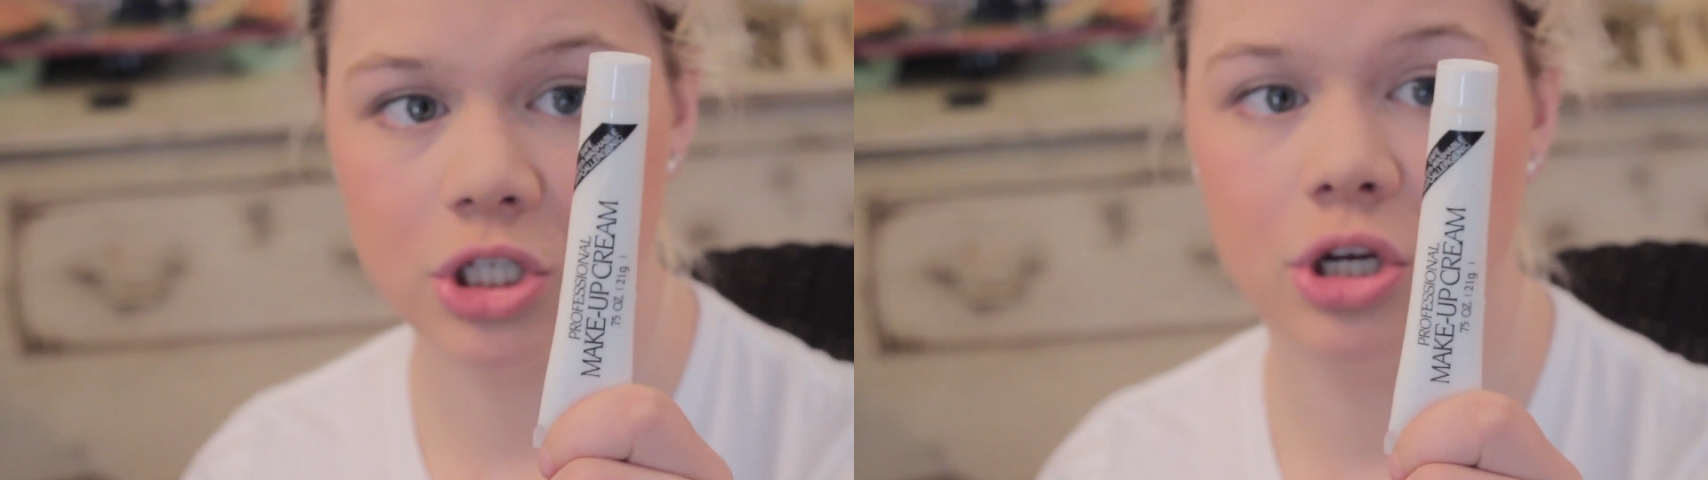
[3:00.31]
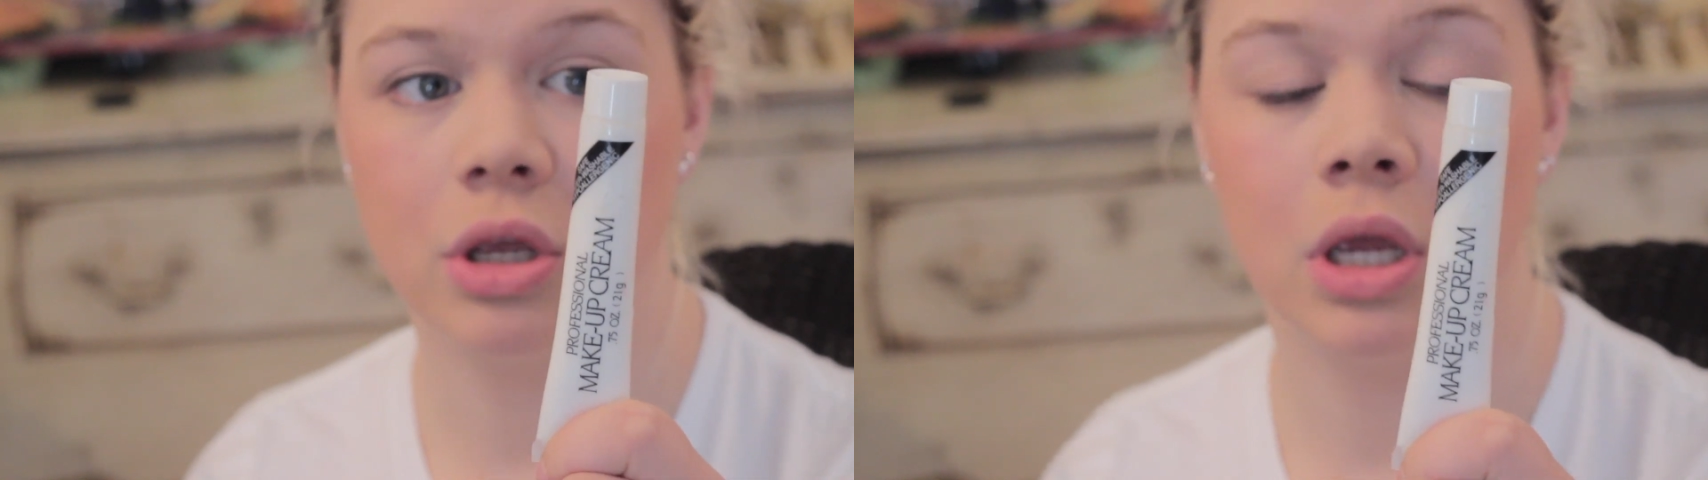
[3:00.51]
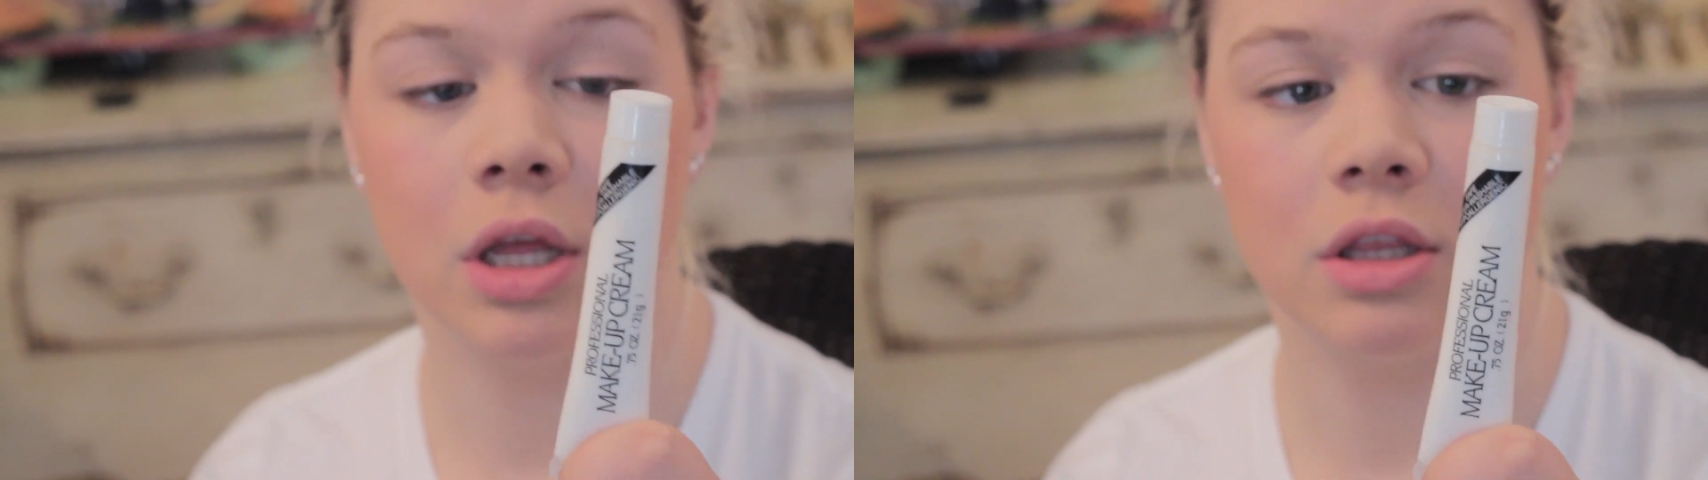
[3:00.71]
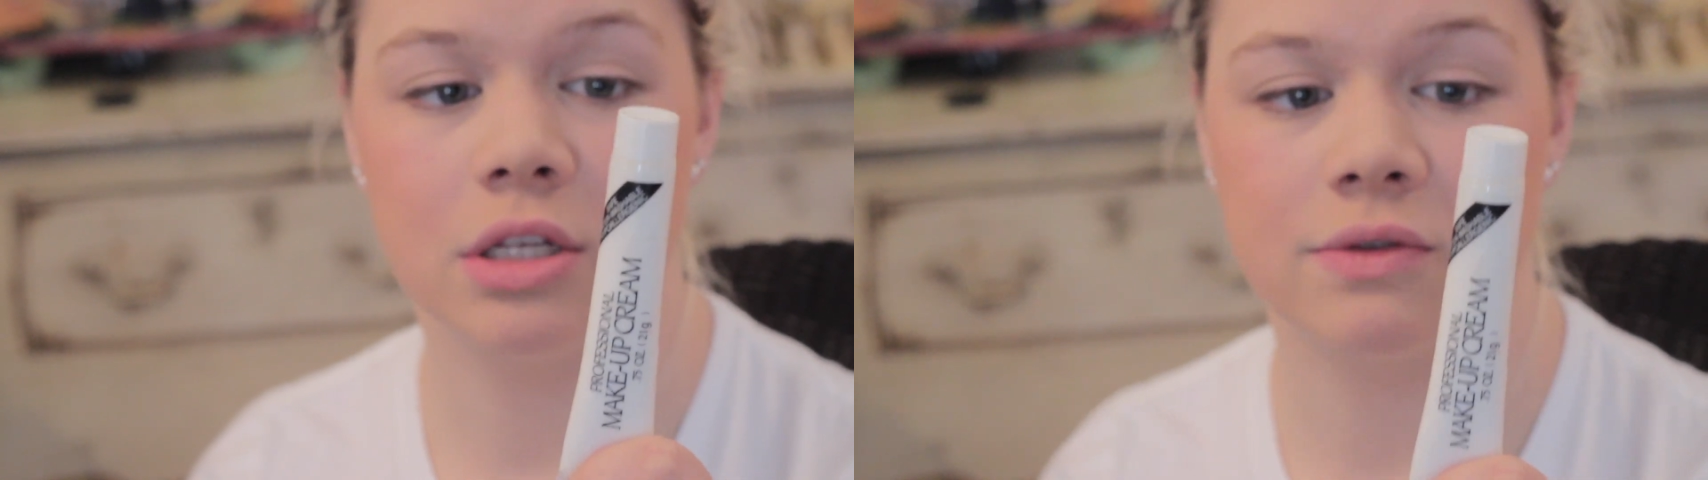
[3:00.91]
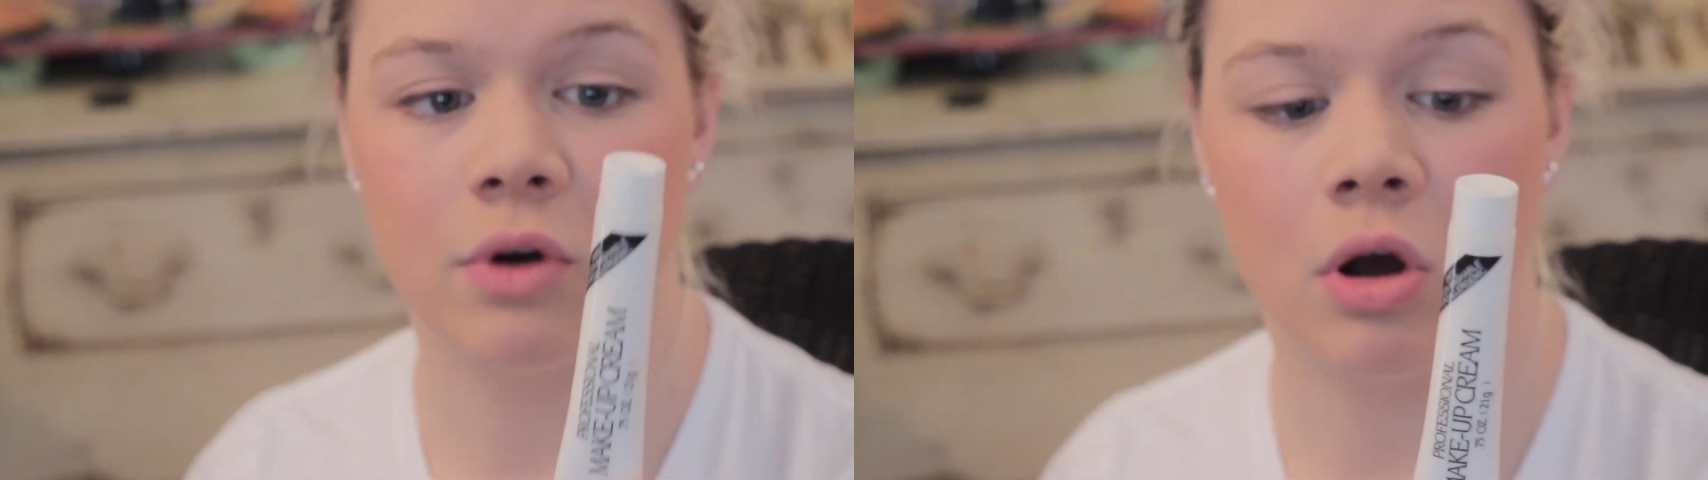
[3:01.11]
sure you can get
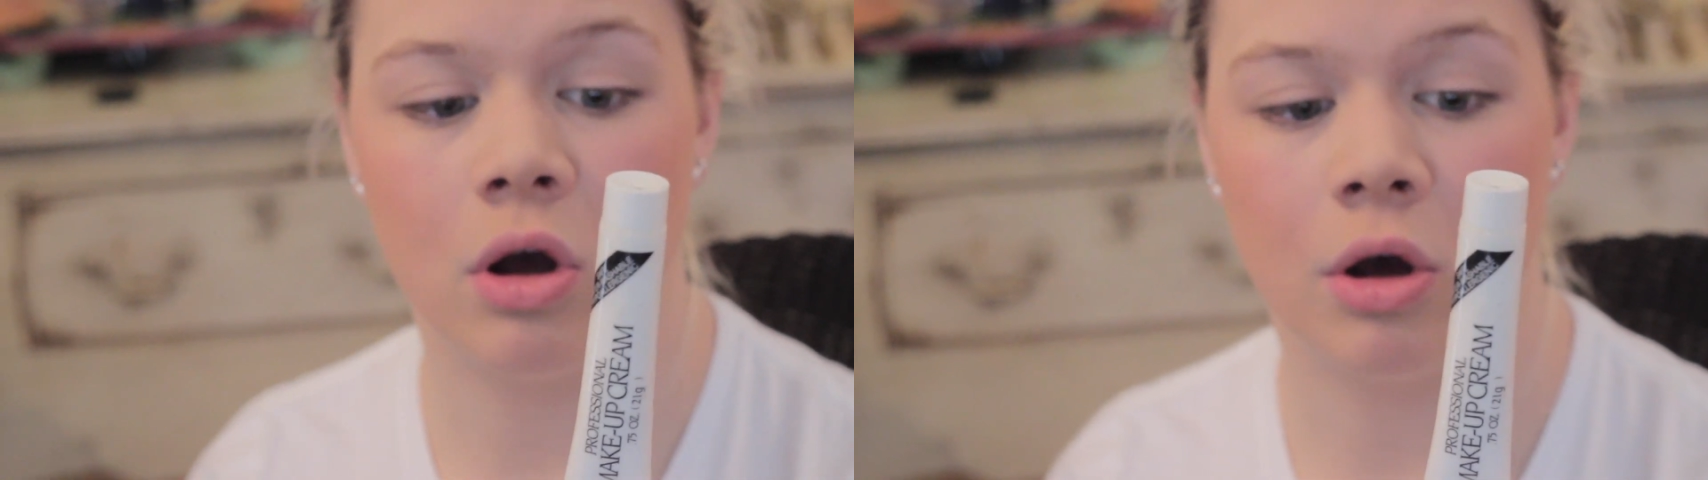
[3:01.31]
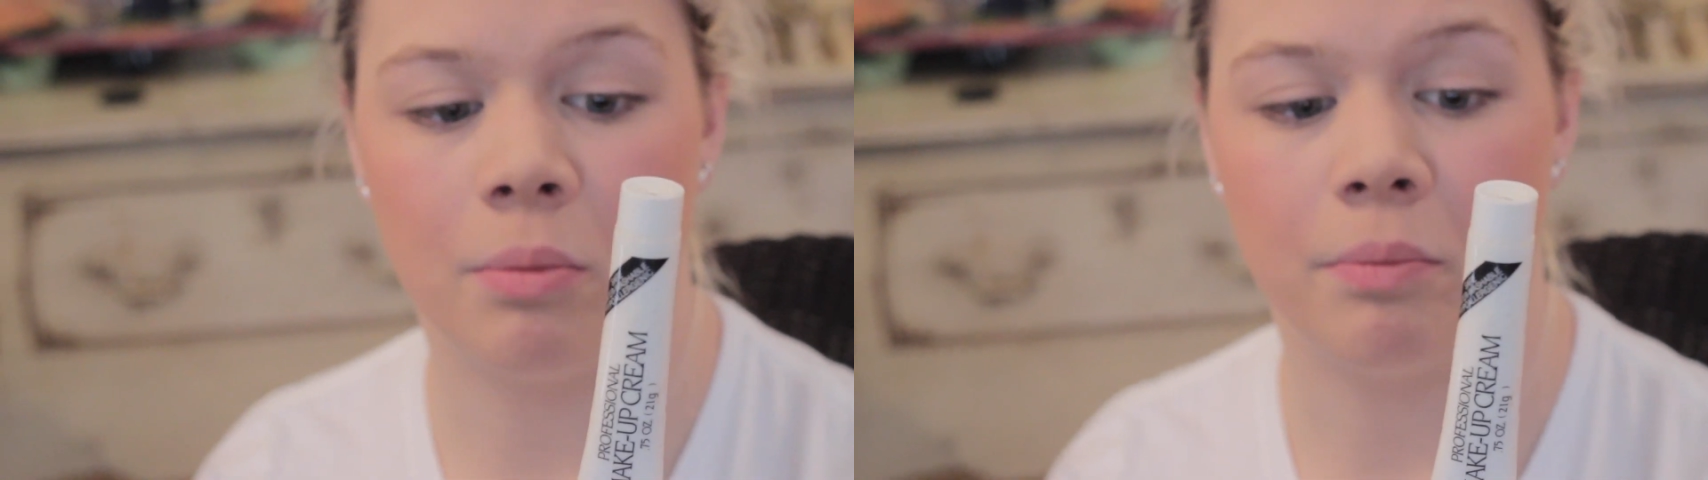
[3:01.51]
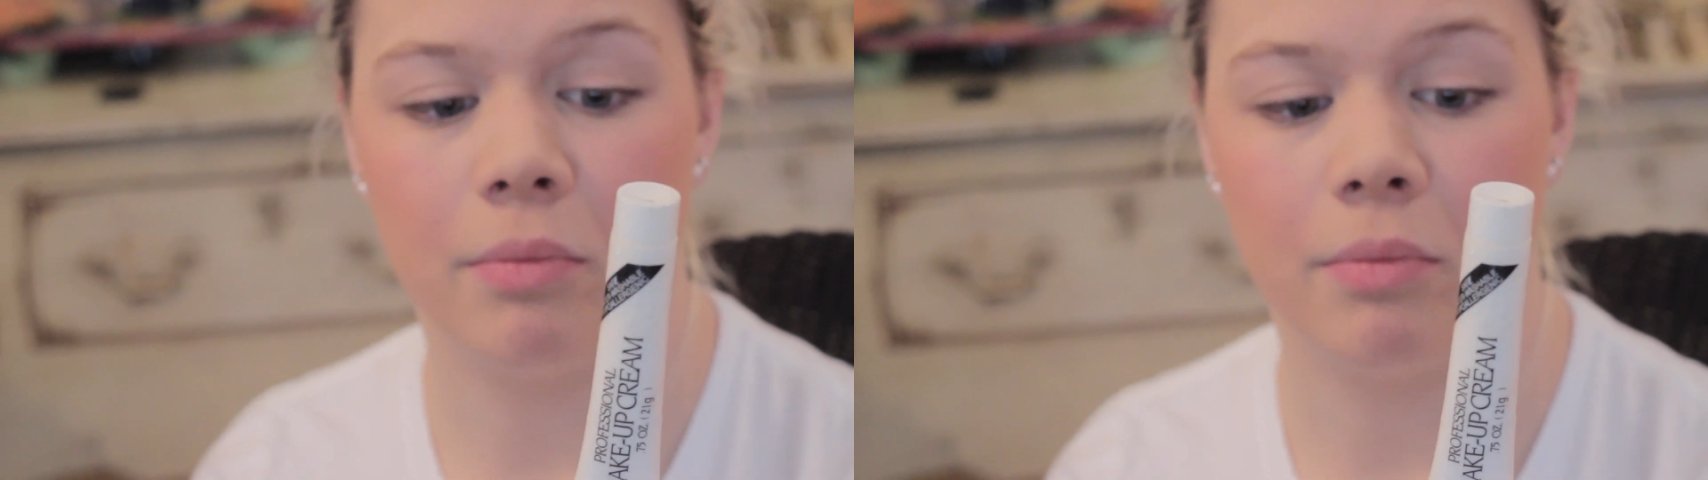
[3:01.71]
this from